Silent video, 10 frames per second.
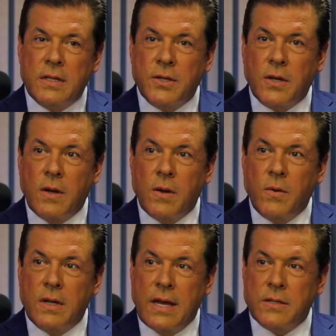I let you go, I
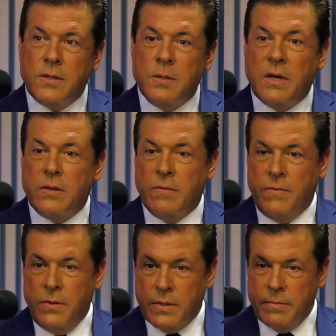wanted to ask you about the
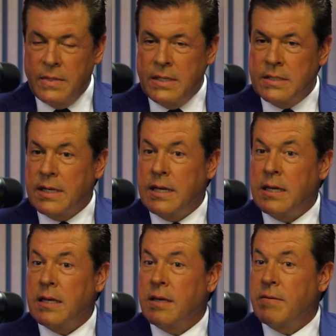future. Is it
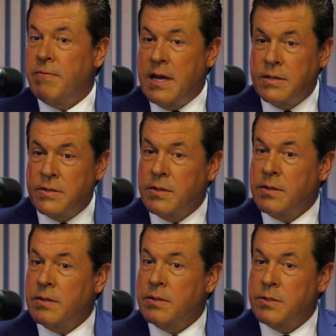getting
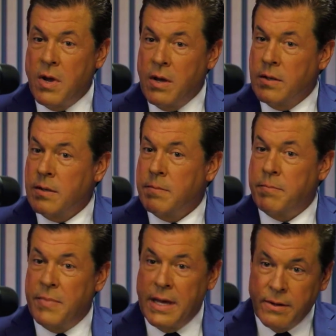faster, smaller,
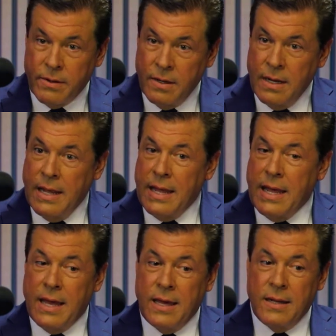better?
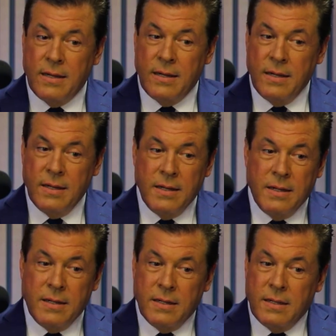And
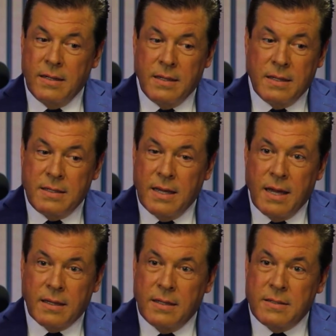the
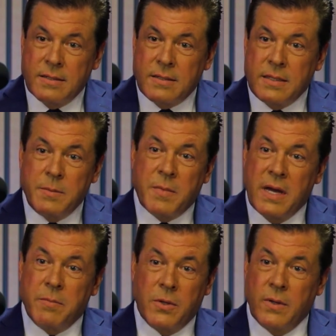tech, it just seems
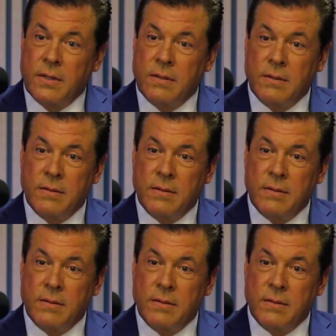mind-blowing.